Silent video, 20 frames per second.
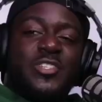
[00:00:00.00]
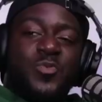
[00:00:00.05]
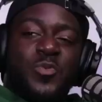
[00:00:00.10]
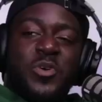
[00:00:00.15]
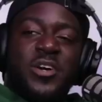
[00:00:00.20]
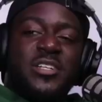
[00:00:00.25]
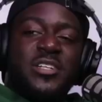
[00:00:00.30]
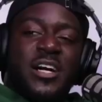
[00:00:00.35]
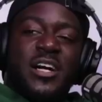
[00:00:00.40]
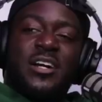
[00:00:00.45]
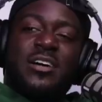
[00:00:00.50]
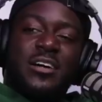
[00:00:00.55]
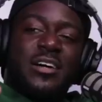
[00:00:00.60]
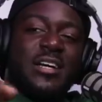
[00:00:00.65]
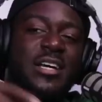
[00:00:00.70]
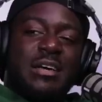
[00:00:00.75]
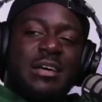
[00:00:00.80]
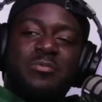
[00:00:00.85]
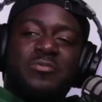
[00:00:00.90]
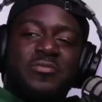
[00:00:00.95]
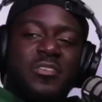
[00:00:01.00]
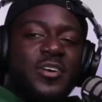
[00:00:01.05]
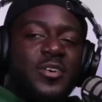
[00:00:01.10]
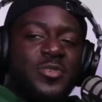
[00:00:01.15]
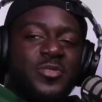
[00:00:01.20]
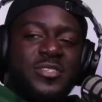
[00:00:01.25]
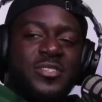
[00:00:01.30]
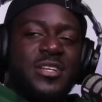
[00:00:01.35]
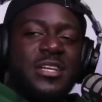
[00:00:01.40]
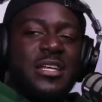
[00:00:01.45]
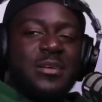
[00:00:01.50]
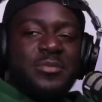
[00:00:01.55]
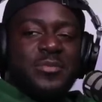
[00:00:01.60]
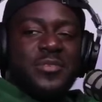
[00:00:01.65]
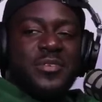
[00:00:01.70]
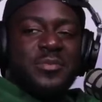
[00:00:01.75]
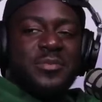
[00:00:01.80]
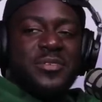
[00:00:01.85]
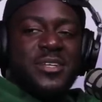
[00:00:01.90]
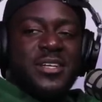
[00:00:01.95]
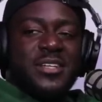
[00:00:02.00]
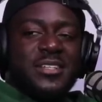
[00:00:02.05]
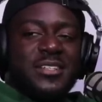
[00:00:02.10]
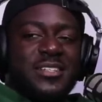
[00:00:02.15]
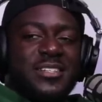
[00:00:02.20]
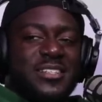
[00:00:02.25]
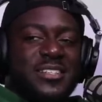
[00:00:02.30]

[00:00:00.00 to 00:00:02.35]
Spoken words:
a word that I can't hear before I go to sleep. You know what I'm saying?